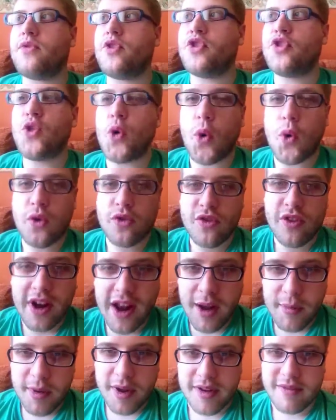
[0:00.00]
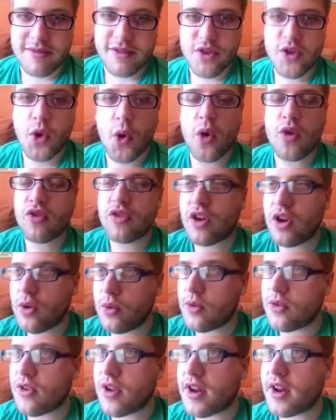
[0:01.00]
door slamming, the doors
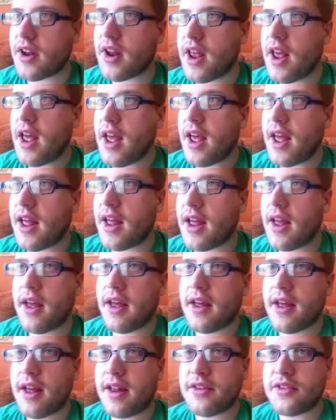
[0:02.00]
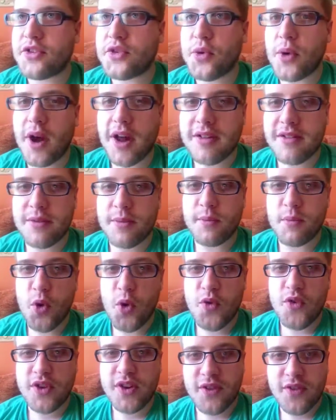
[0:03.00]
closing, and to add more
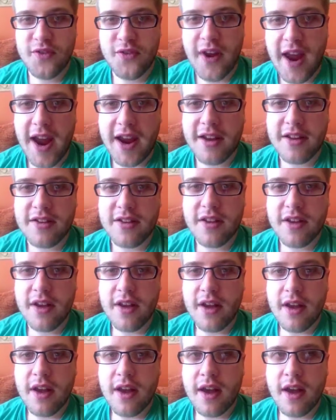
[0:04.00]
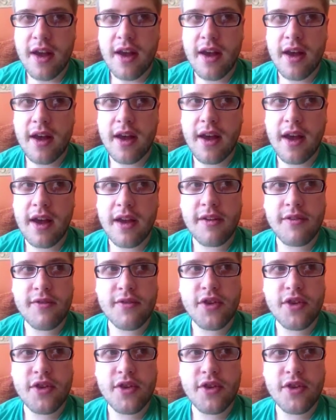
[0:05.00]
of an effect, I've